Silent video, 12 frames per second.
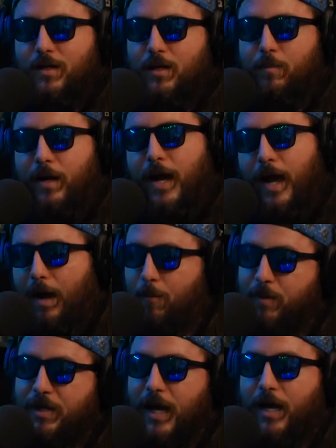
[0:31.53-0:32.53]
but
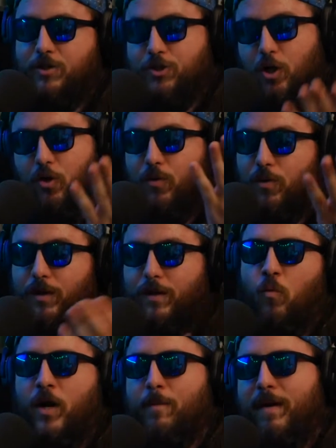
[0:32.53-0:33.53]
but yeah, so
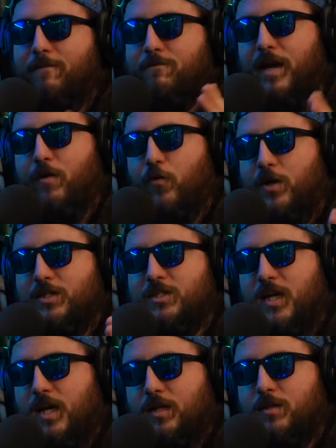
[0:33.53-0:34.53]
one of my favorite
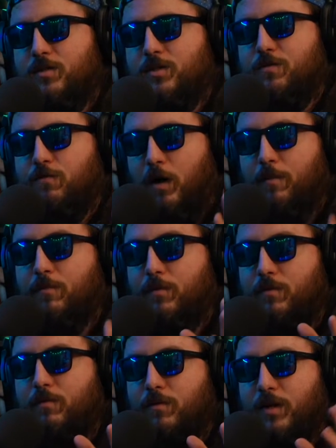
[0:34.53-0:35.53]
scenes
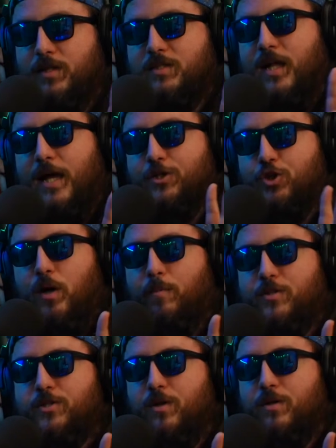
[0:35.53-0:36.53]
from these last two
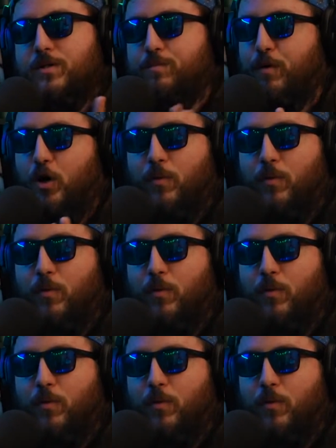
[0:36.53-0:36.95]
episodes, bro,